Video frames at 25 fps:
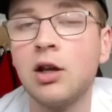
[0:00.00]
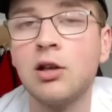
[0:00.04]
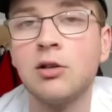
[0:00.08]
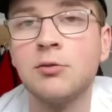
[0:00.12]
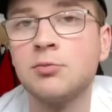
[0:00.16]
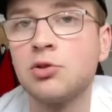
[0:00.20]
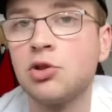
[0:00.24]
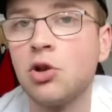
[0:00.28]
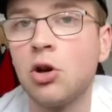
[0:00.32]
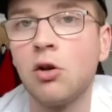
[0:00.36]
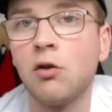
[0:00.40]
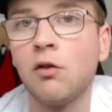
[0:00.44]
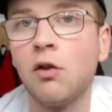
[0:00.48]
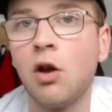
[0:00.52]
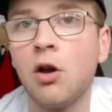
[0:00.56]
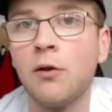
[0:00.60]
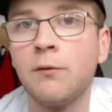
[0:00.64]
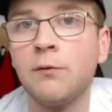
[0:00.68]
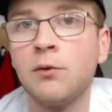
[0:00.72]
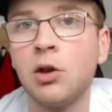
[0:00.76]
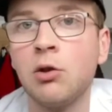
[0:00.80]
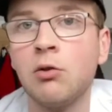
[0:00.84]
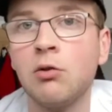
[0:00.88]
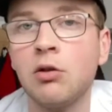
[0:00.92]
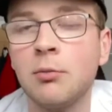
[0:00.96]
and I'm sure a lot
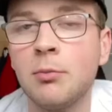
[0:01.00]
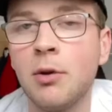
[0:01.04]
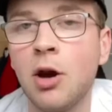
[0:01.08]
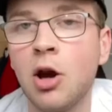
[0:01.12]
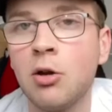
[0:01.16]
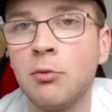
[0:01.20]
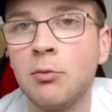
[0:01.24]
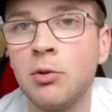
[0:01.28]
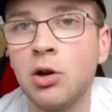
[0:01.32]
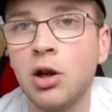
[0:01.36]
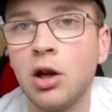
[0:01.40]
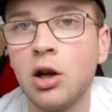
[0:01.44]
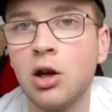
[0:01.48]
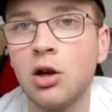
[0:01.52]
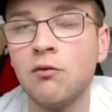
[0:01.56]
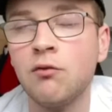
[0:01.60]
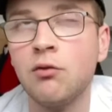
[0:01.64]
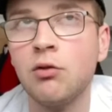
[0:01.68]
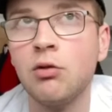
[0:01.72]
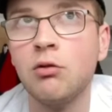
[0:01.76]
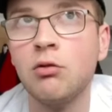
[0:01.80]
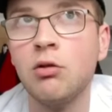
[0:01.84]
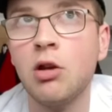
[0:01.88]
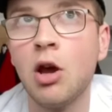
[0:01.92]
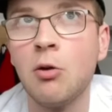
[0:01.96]
of you at the moment,
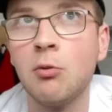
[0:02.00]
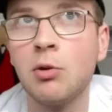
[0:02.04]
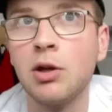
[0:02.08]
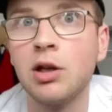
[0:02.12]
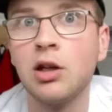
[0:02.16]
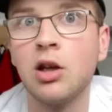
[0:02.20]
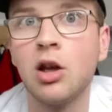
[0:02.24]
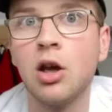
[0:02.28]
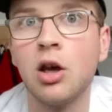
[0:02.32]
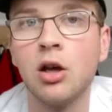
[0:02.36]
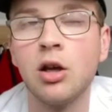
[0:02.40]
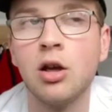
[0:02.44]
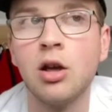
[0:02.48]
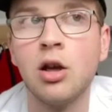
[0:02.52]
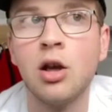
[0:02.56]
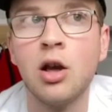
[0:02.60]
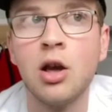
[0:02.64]
knowing that